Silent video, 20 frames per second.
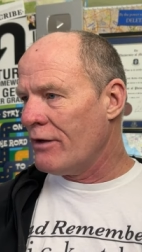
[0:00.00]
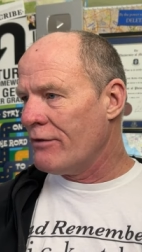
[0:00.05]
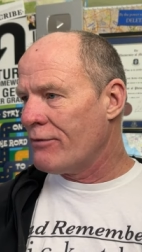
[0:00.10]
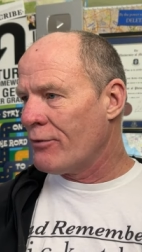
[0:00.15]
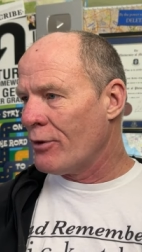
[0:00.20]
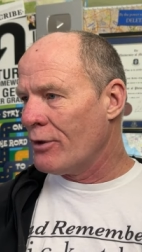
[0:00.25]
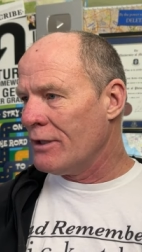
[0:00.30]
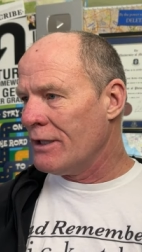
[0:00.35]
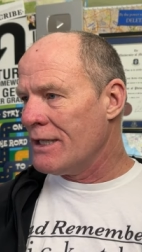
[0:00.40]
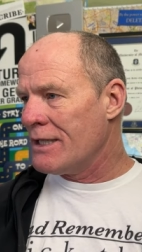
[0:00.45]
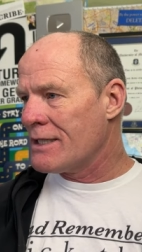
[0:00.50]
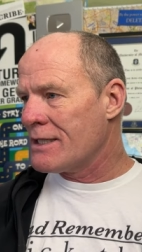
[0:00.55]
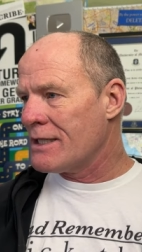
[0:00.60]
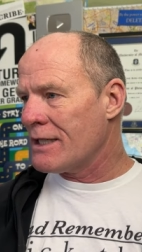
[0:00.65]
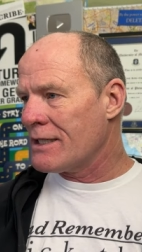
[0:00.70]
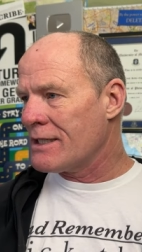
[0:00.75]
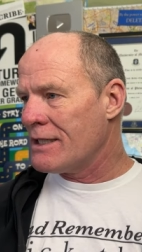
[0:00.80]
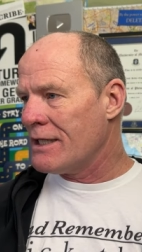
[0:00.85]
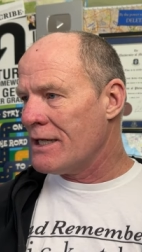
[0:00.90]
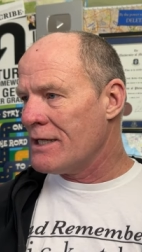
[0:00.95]
for at least
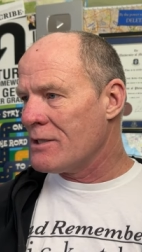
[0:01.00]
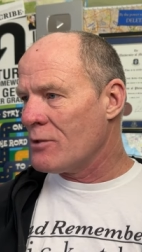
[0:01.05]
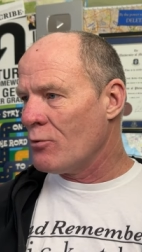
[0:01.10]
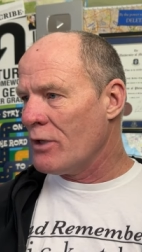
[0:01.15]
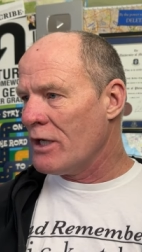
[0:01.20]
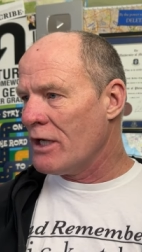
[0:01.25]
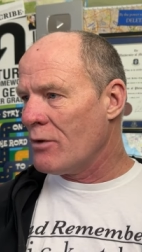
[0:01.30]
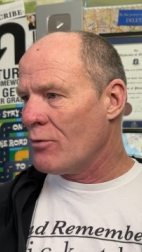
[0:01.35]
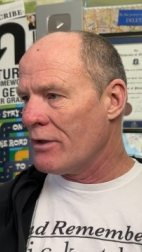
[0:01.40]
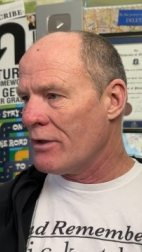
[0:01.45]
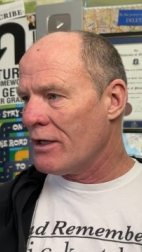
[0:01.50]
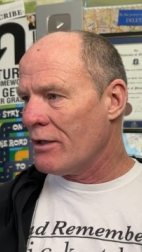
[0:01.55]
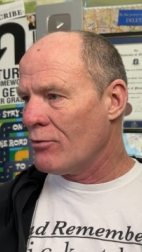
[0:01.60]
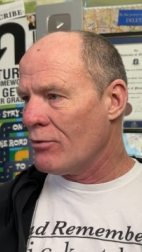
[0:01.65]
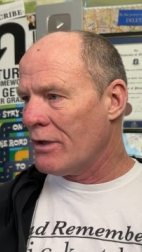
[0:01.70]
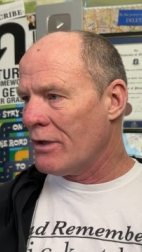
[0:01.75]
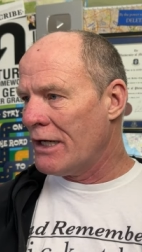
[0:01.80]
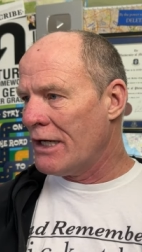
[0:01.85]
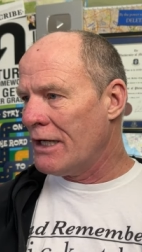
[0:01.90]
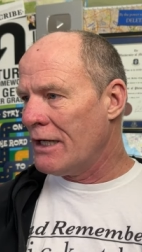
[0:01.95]
six days a week without
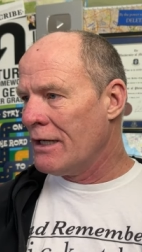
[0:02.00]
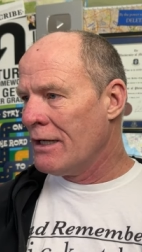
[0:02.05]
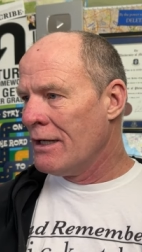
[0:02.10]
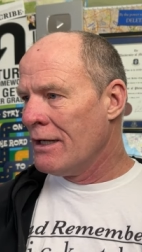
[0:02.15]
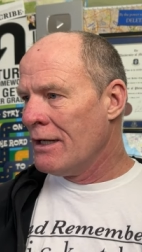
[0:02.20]
running.